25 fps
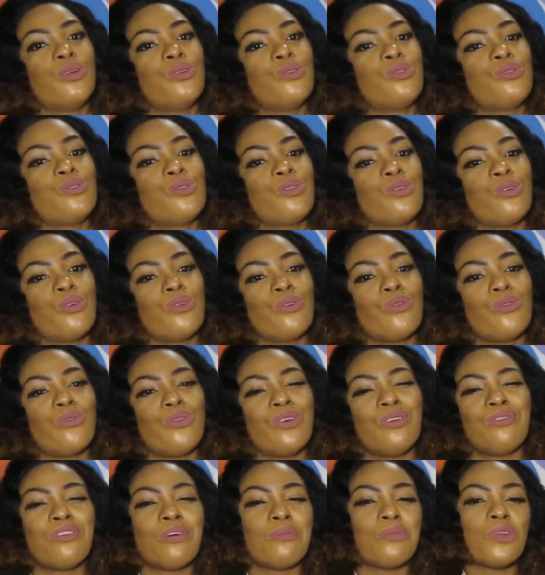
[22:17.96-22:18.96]
So
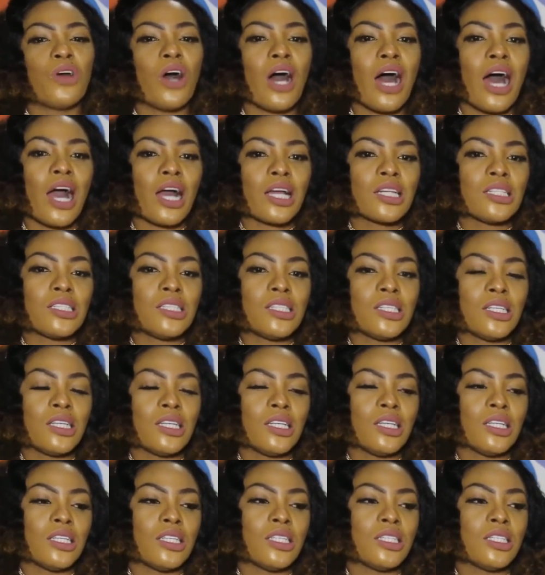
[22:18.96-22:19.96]
if I'm not
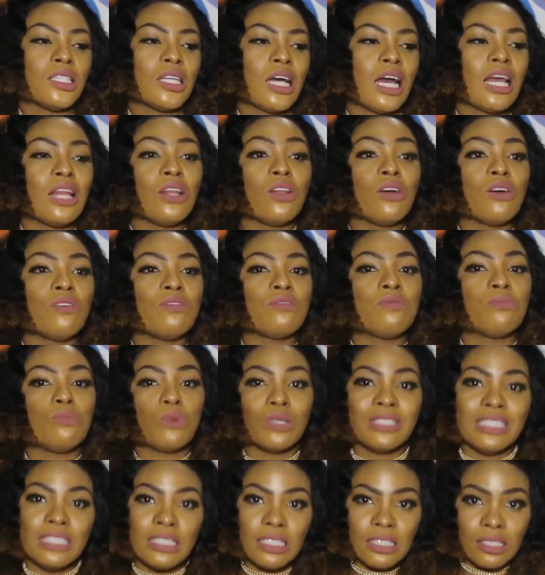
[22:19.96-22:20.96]
acting, I love
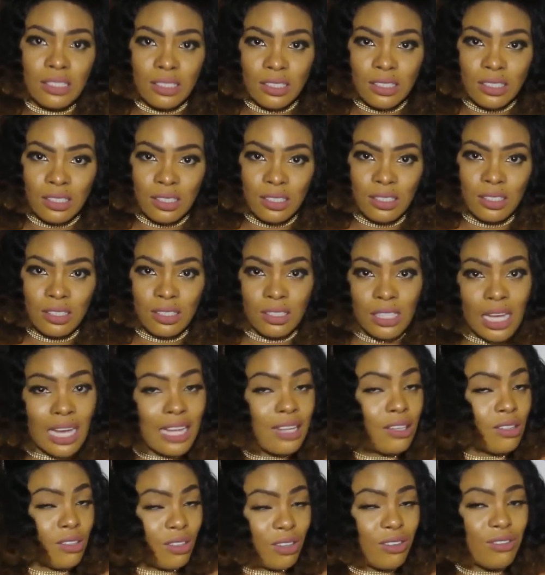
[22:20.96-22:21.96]
money. I
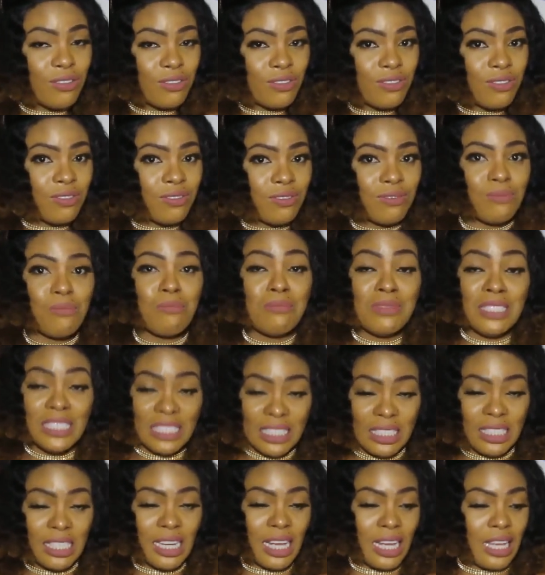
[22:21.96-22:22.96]
love
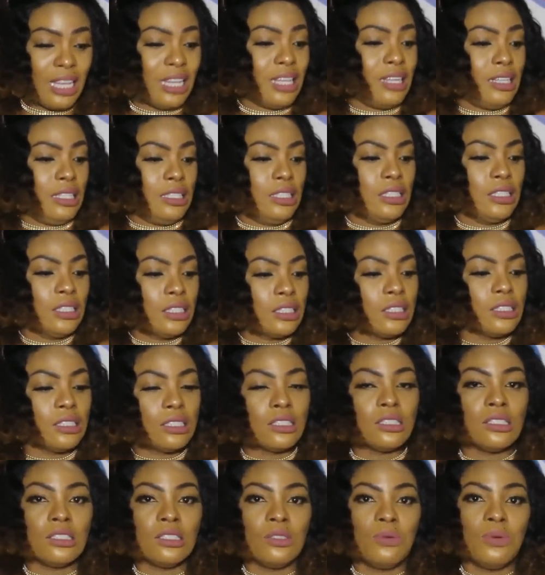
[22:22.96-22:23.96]
money, like
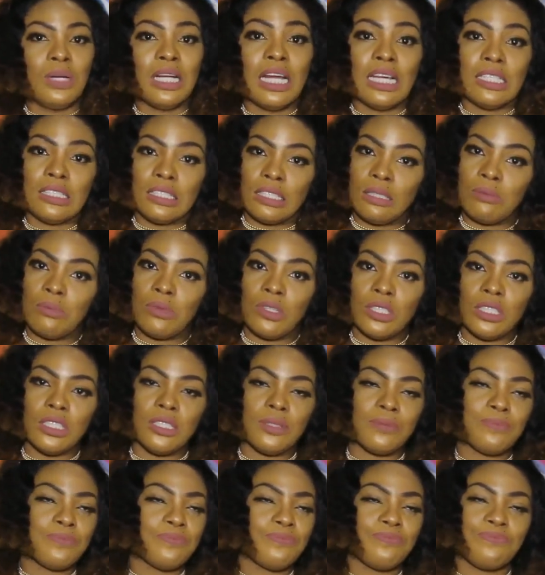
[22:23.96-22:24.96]
when I see
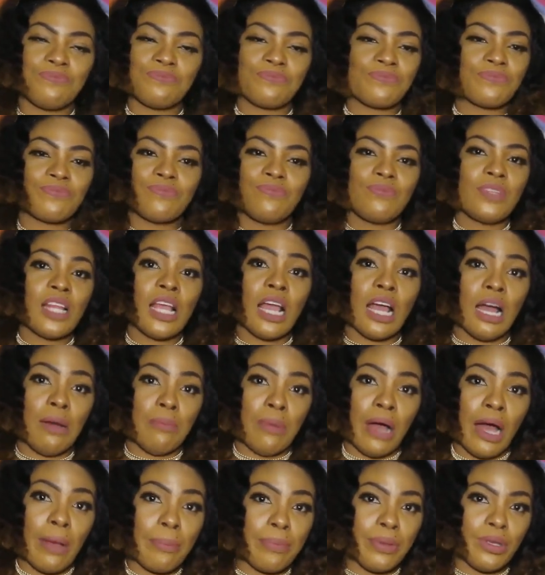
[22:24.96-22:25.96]
money, I'm
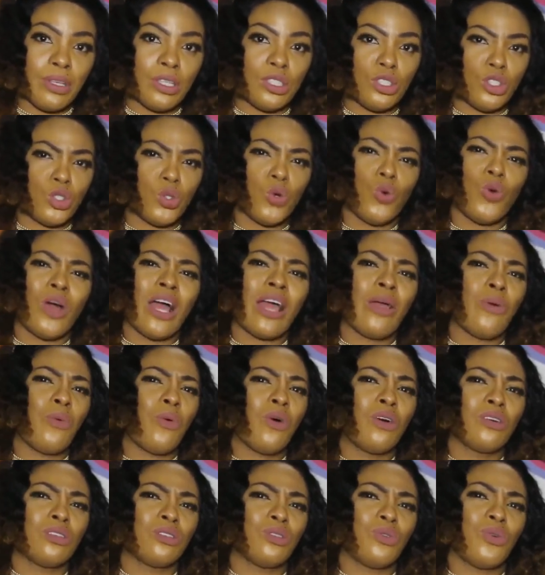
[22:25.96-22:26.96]
happy. So I
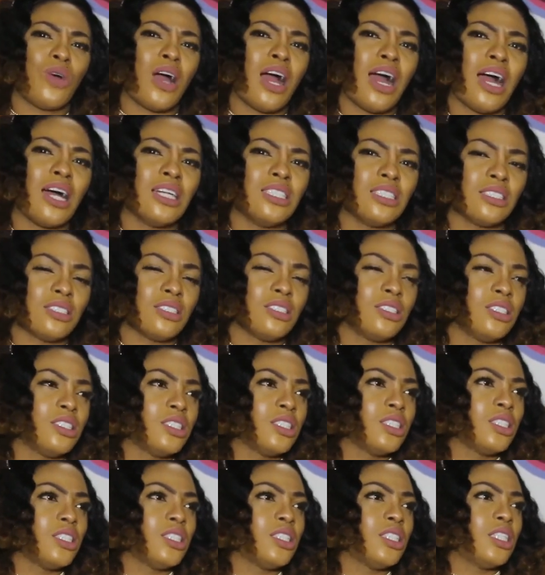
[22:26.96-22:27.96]
work so hard.
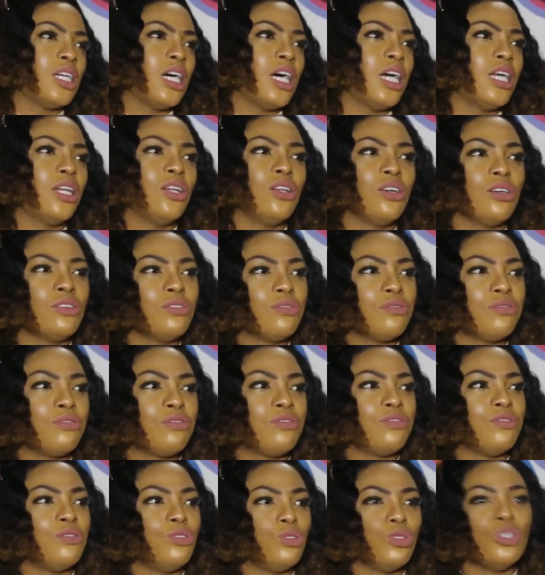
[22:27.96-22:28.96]
I
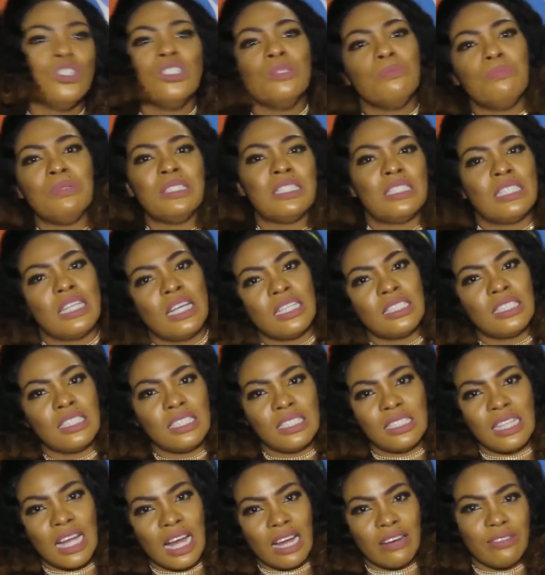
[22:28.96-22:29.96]
love doing
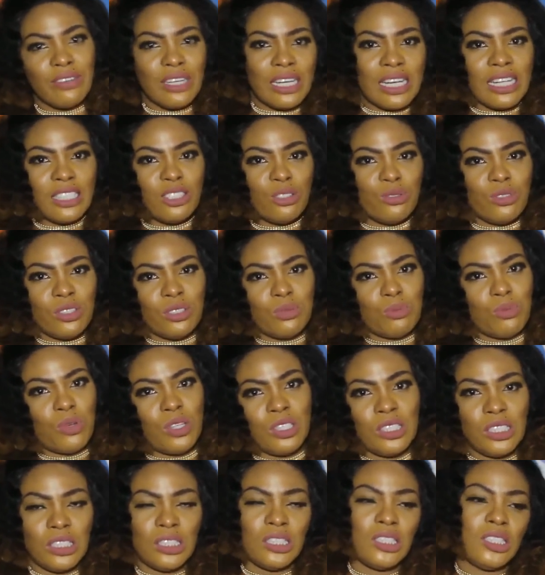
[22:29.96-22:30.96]
businesses that relate with
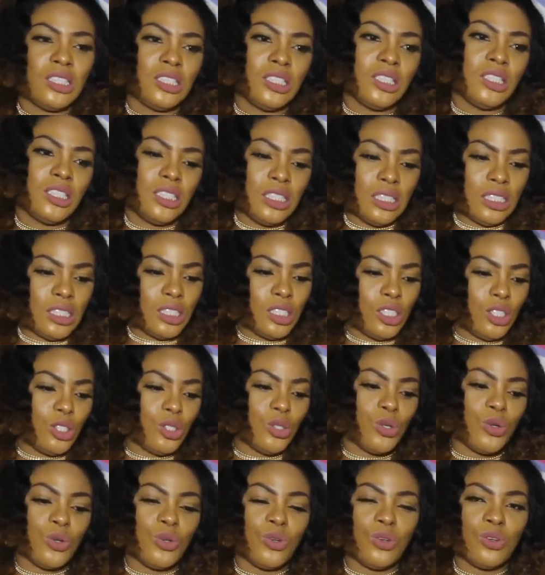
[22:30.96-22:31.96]
money.
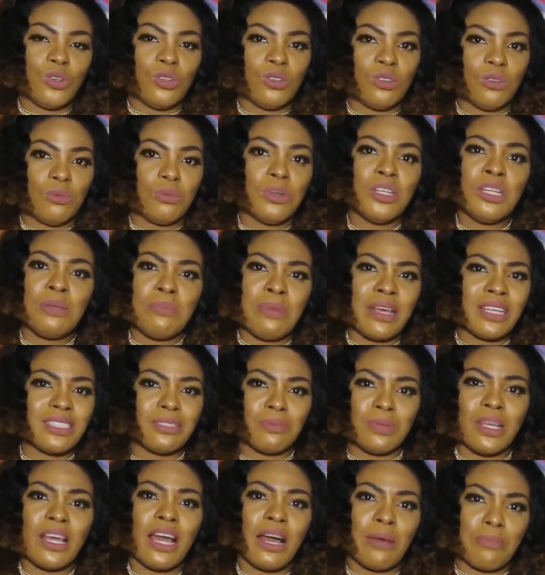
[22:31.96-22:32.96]
So money
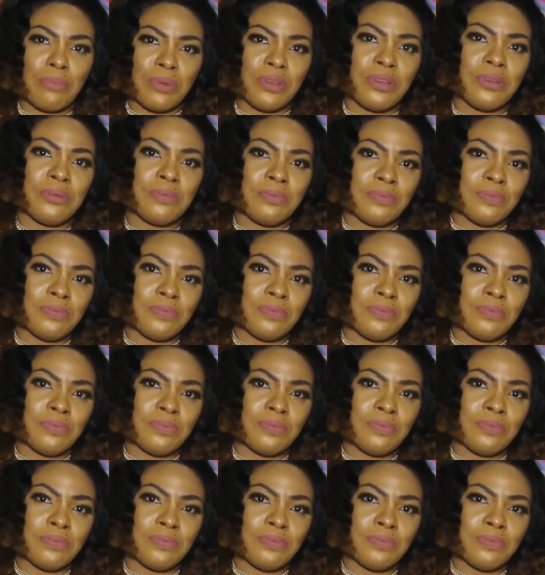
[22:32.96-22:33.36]
makes me happy.